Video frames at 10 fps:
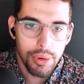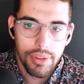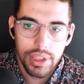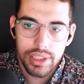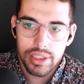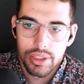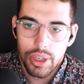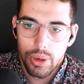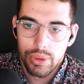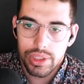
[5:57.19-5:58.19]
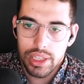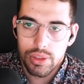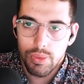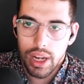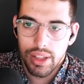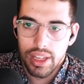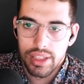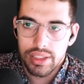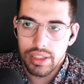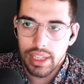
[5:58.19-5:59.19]
previous nodes as well
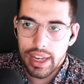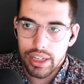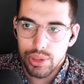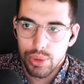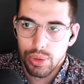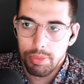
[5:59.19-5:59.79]
as the actual